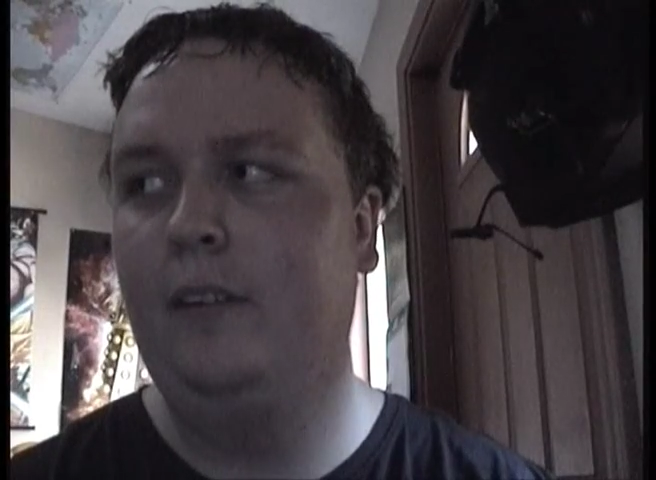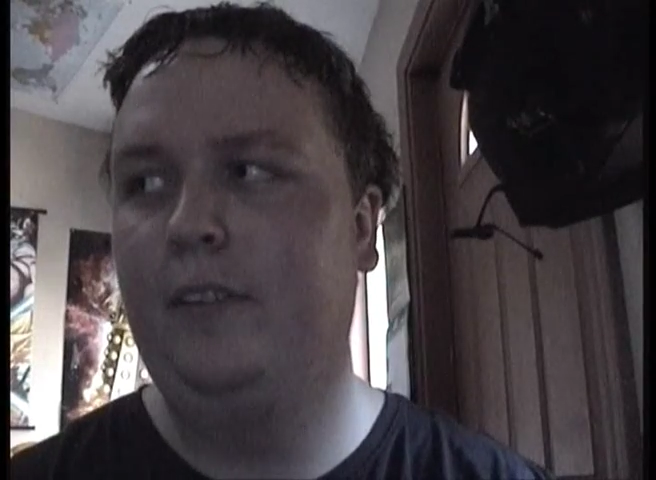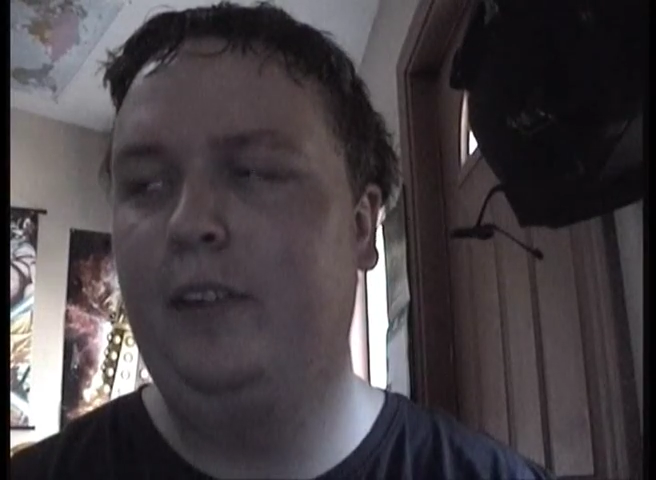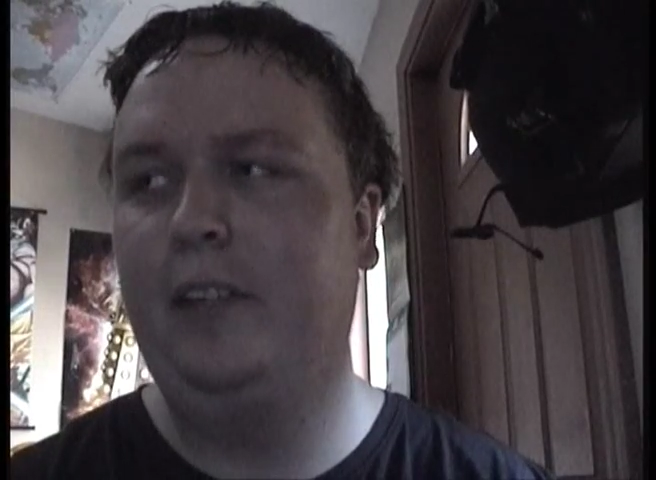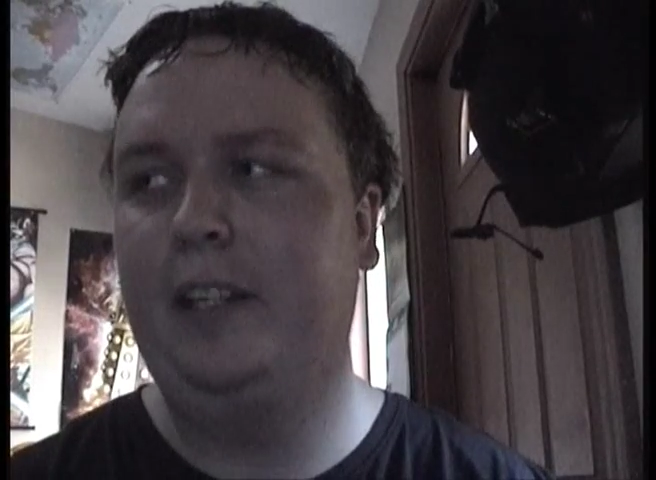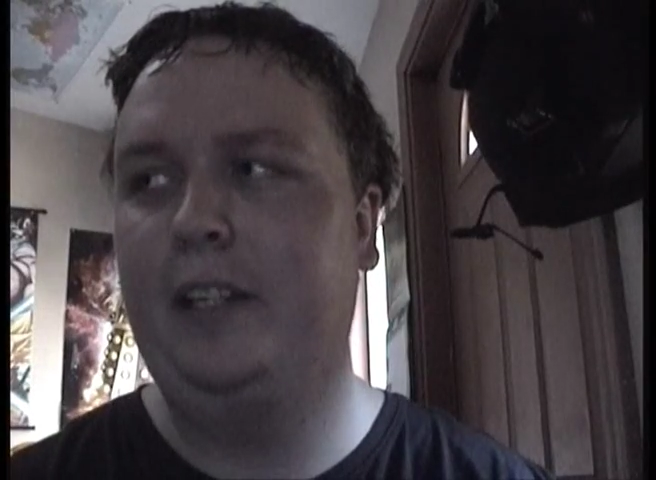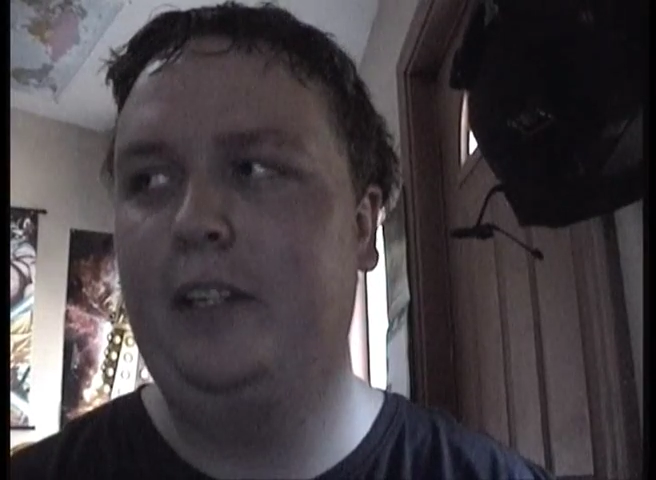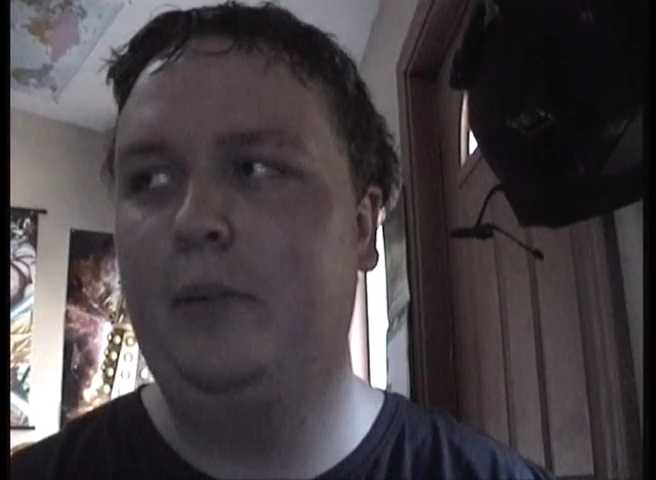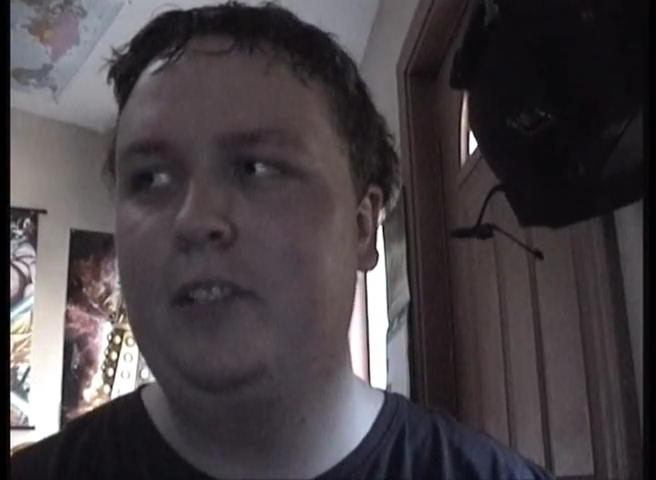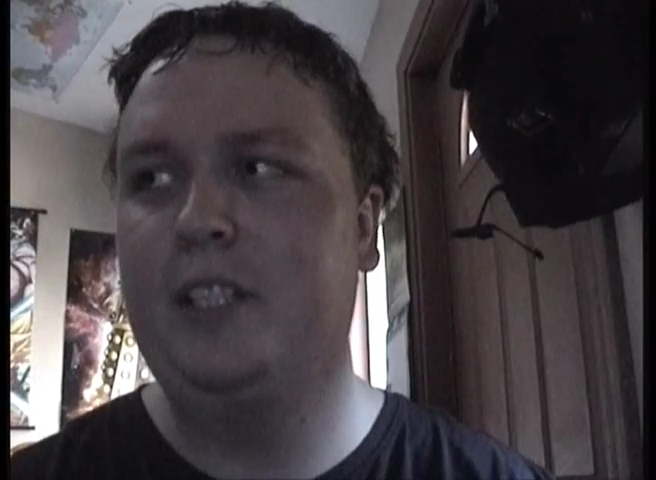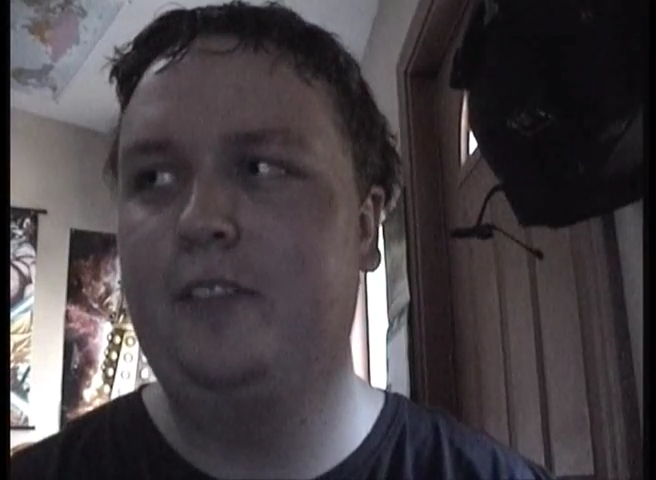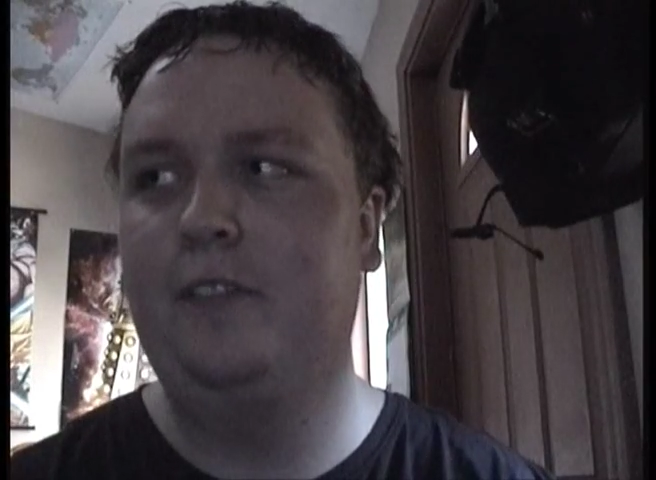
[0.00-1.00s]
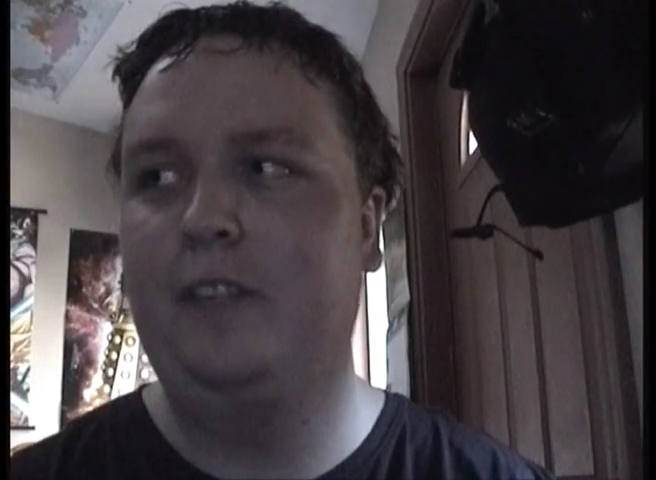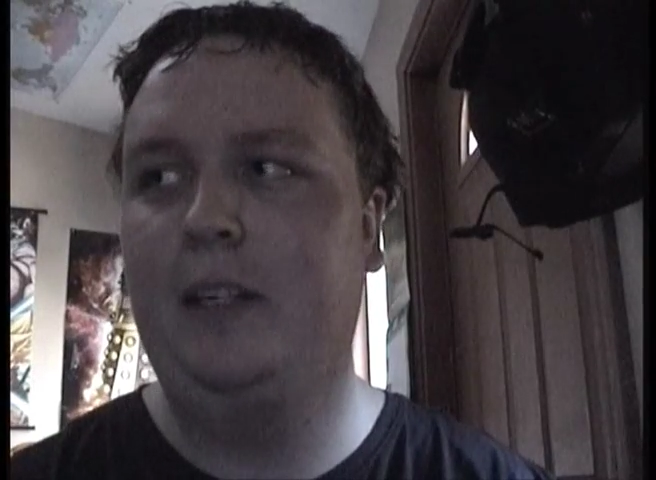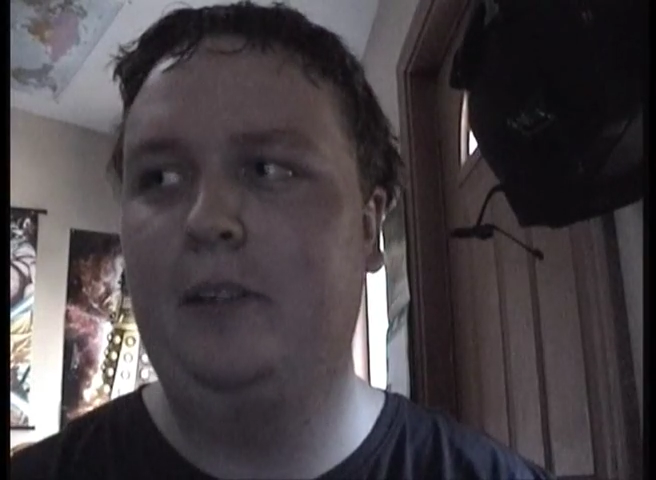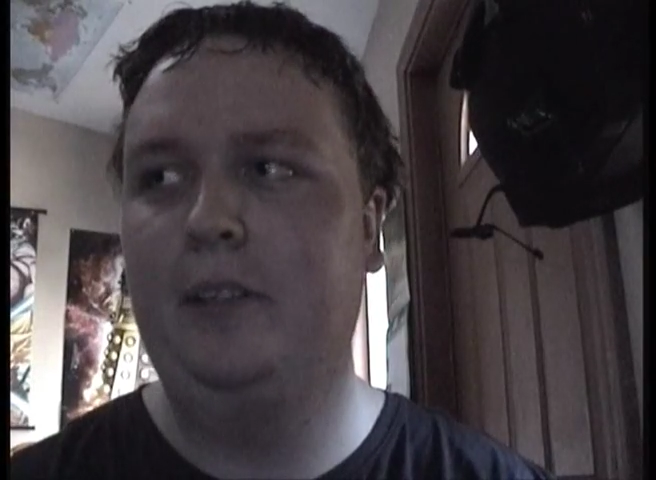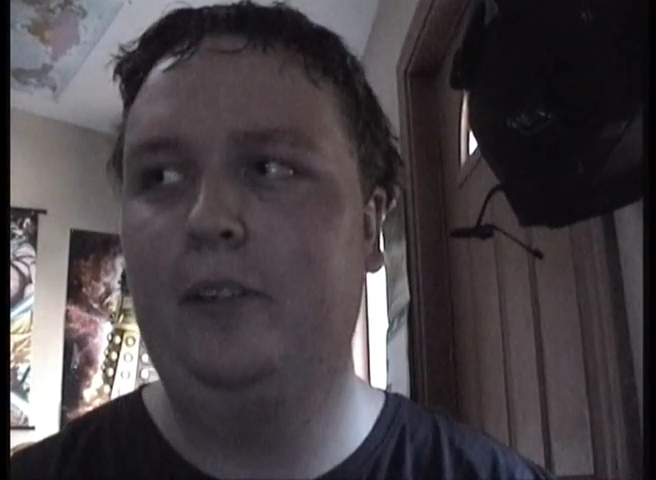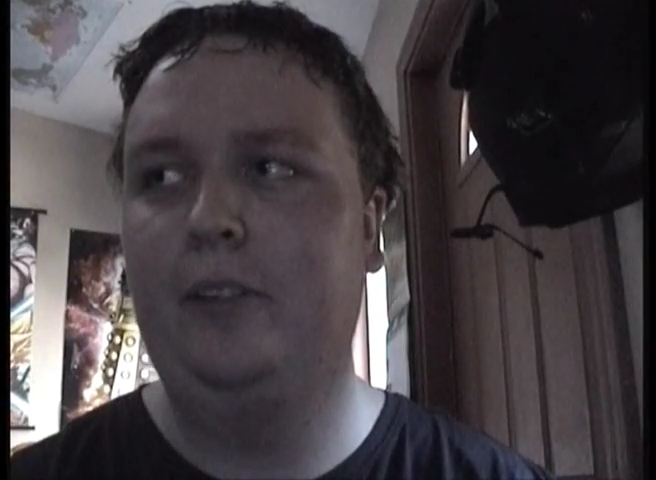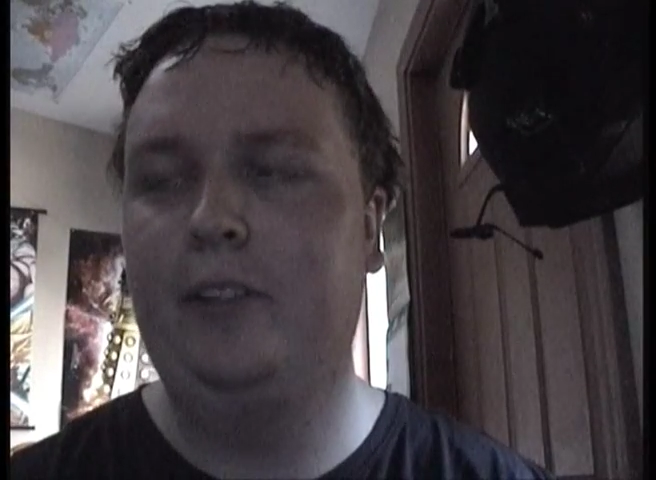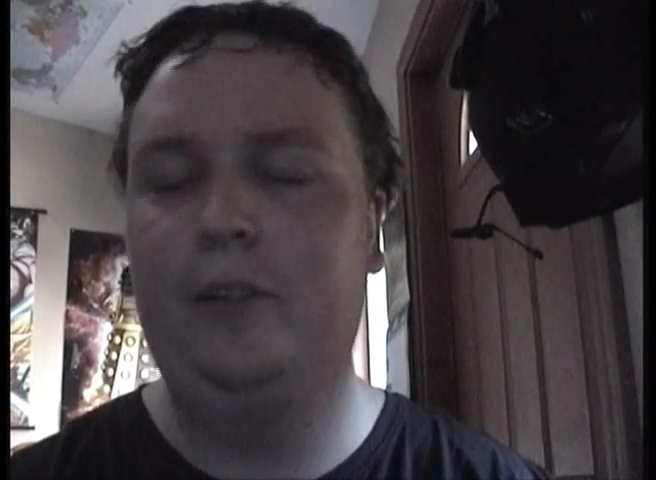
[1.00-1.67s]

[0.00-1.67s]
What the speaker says: think it was like the USS Falcon or